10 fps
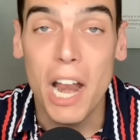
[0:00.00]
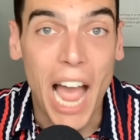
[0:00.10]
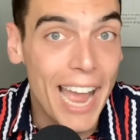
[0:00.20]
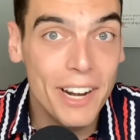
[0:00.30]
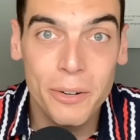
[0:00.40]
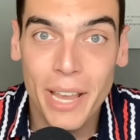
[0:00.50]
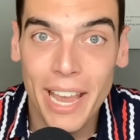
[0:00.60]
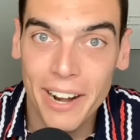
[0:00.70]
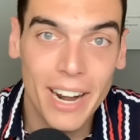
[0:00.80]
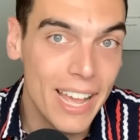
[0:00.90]
I don't
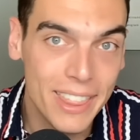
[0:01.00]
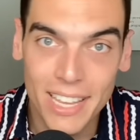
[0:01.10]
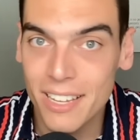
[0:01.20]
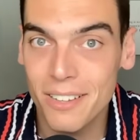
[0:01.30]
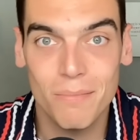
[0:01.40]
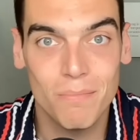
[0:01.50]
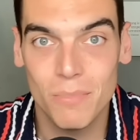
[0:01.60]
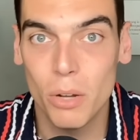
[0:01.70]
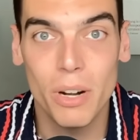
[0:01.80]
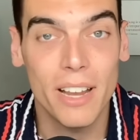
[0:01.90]
care. I think
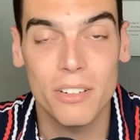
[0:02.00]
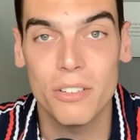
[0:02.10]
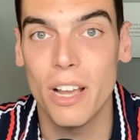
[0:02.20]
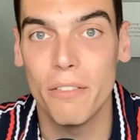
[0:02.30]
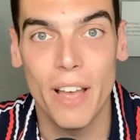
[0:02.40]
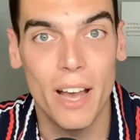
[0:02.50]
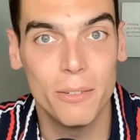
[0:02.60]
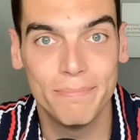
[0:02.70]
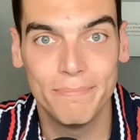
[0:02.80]
go knock yourself out.